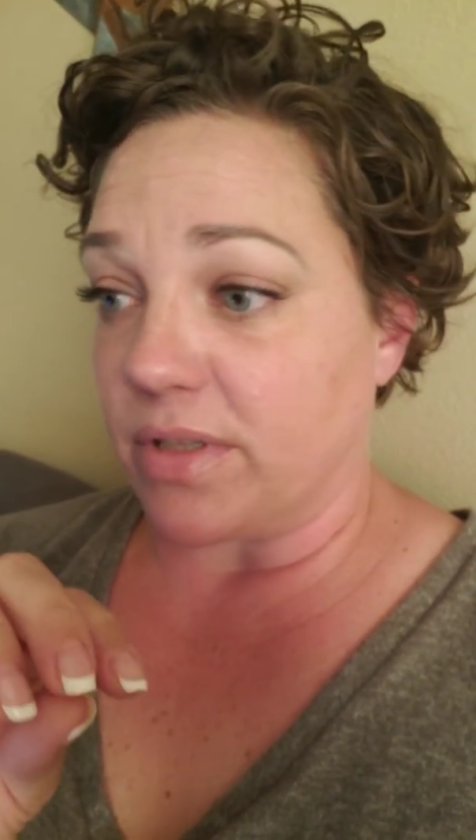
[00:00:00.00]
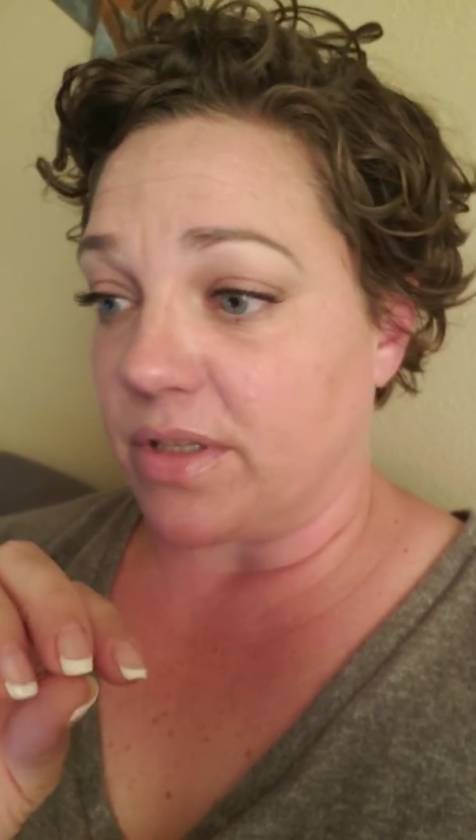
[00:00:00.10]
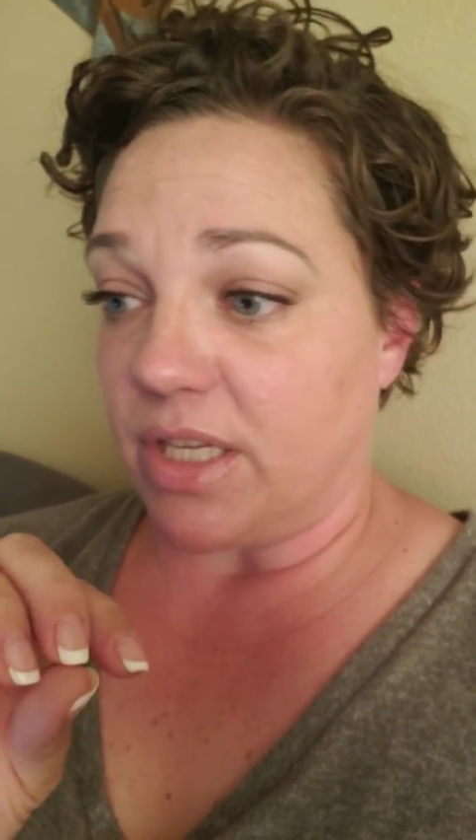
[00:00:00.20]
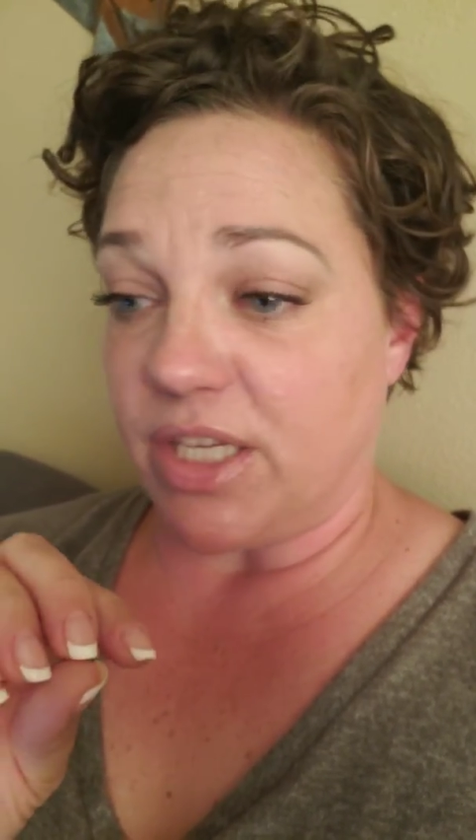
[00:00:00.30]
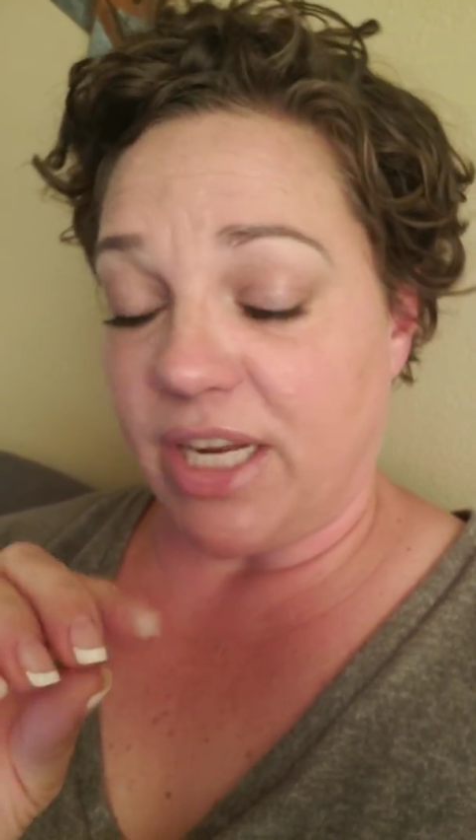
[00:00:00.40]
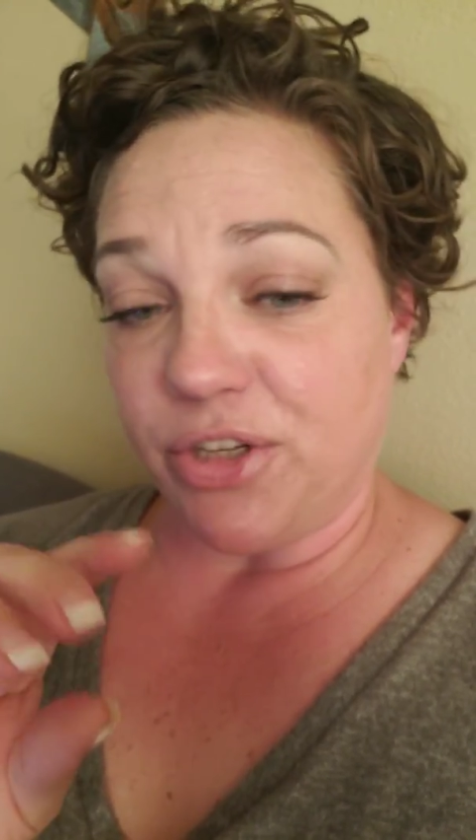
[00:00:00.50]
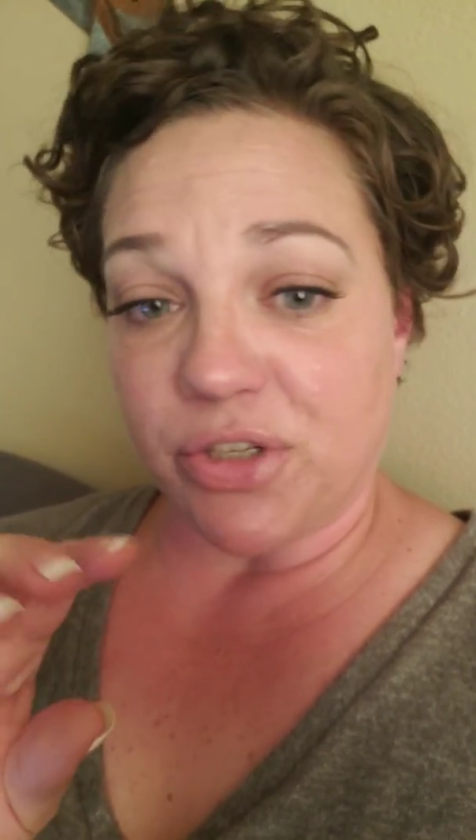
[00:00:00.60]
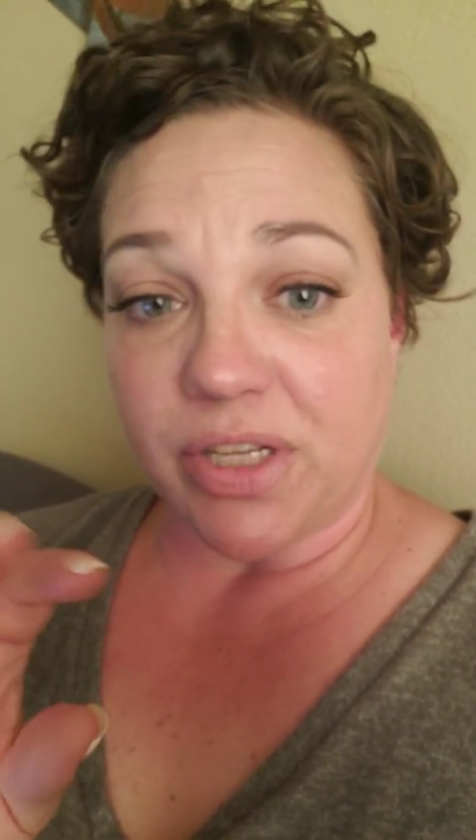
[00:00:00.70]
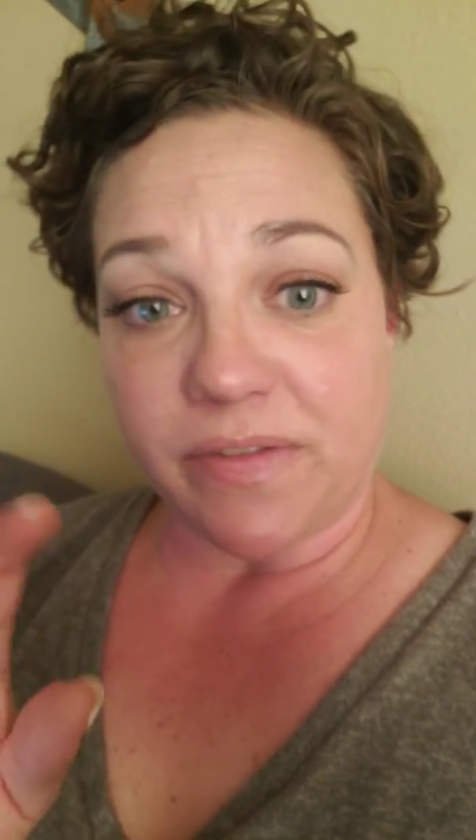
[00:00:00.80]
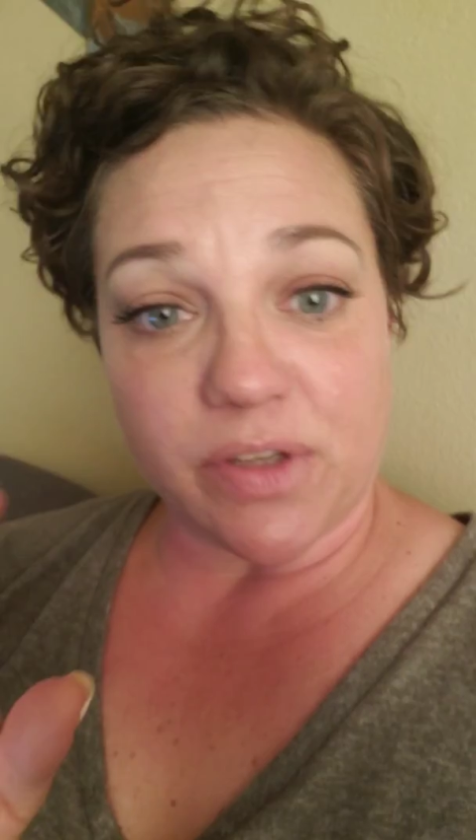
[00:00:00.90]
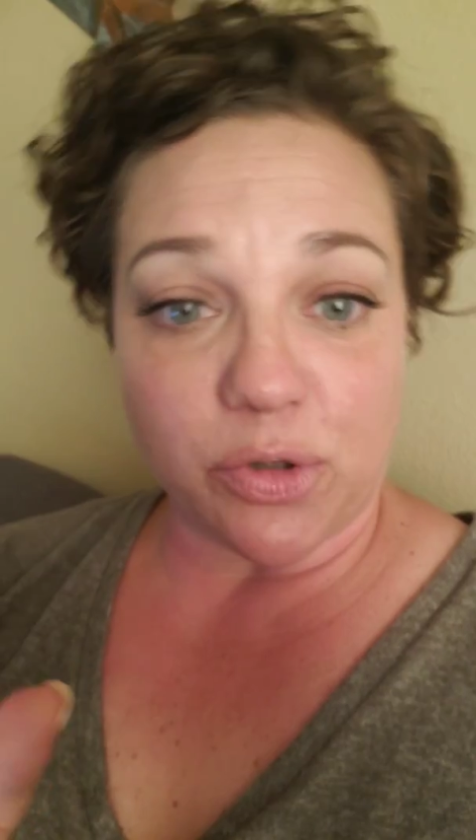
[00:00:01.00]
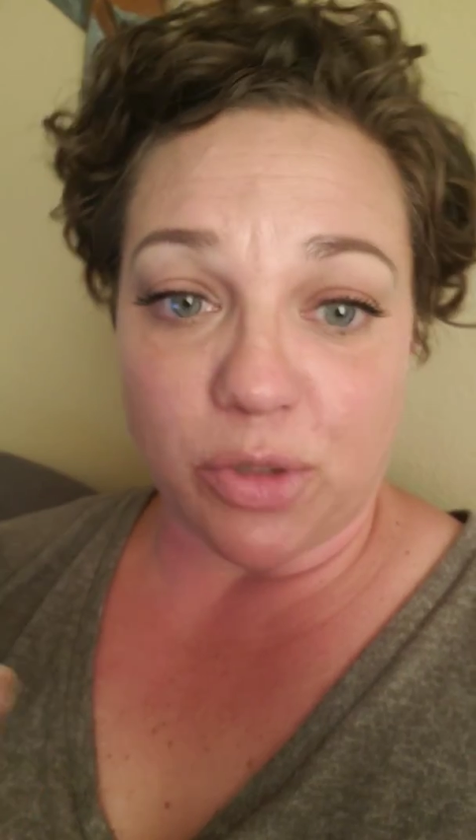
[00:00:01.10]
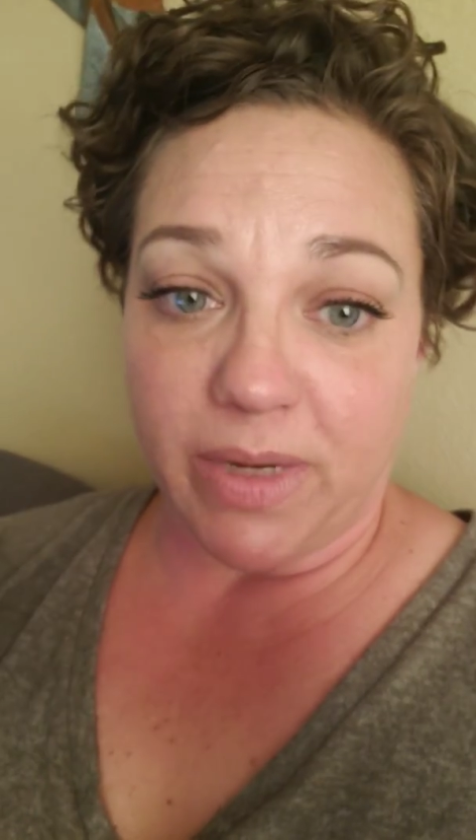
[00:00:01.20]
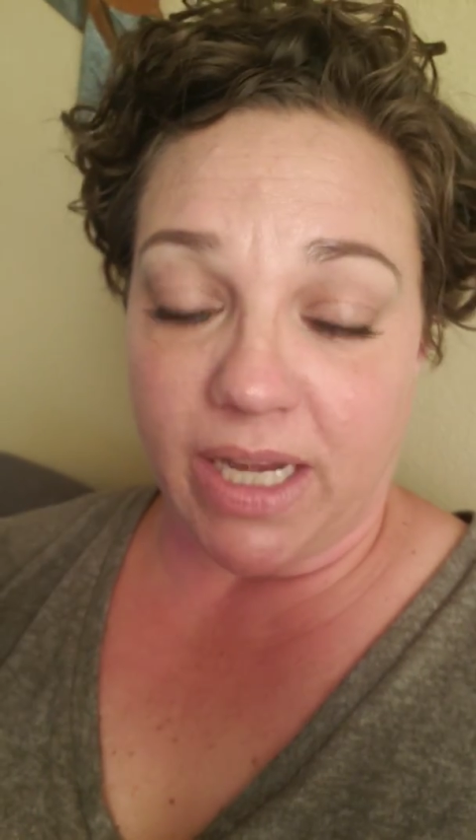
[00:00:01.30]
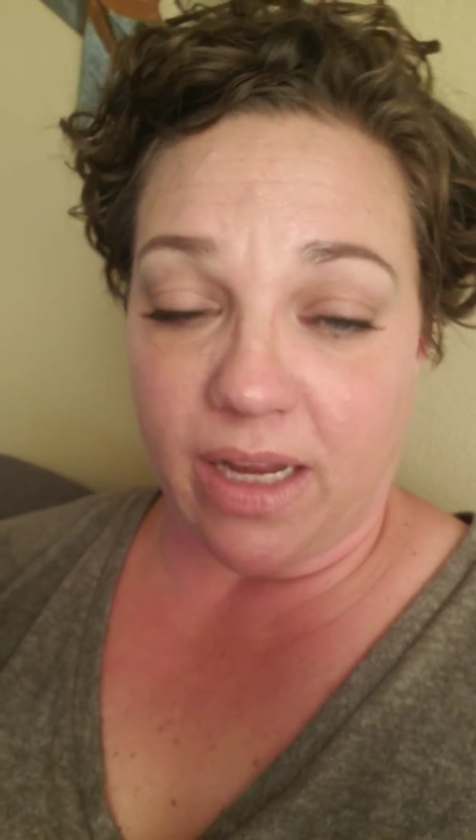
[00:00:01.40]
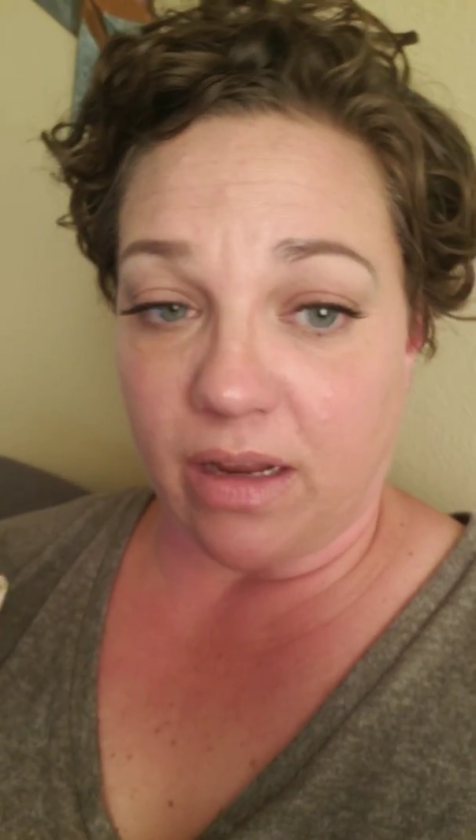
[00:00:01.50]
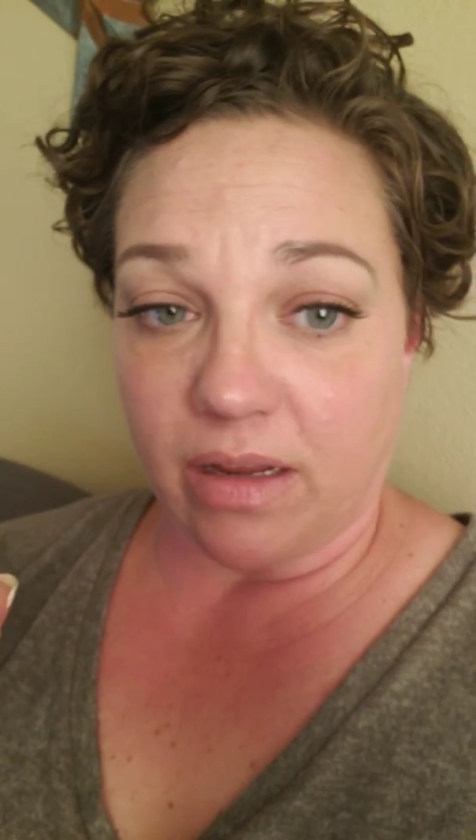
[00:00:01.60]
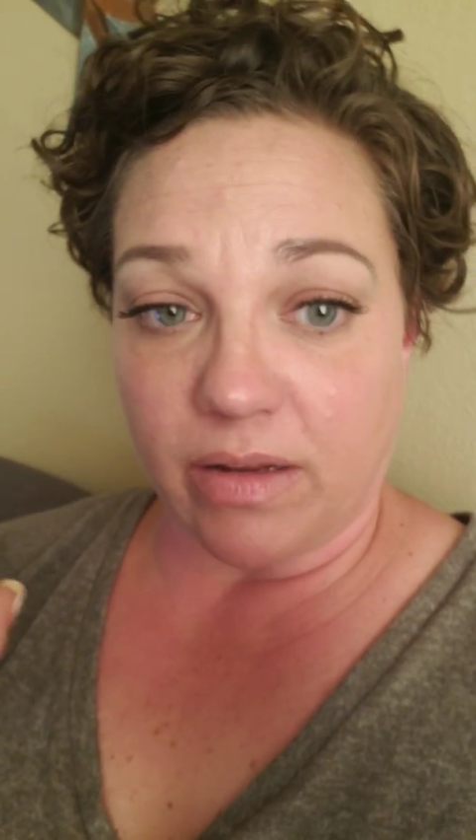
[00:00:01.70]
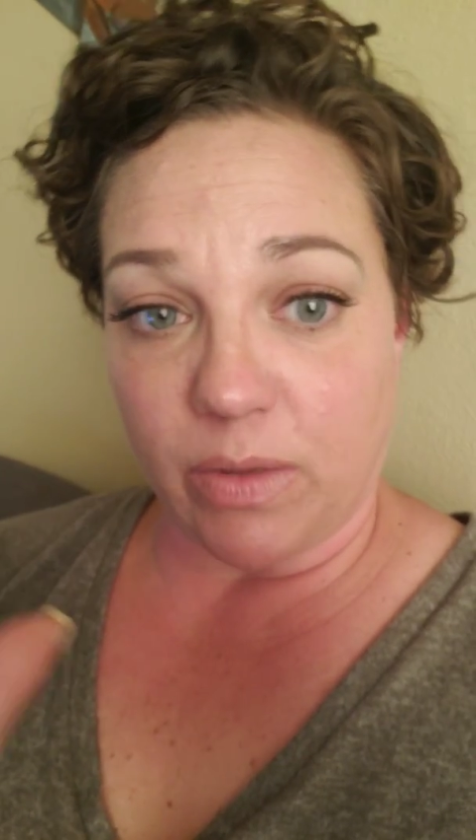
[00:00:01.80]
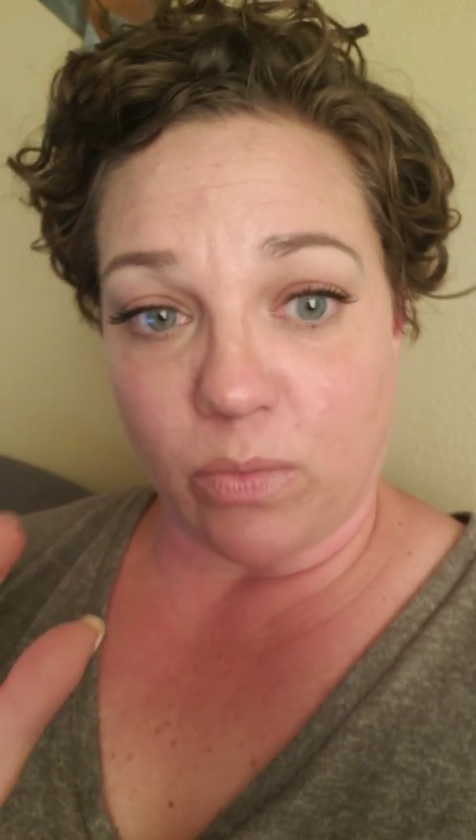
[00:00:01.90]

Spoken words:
the dangers of social media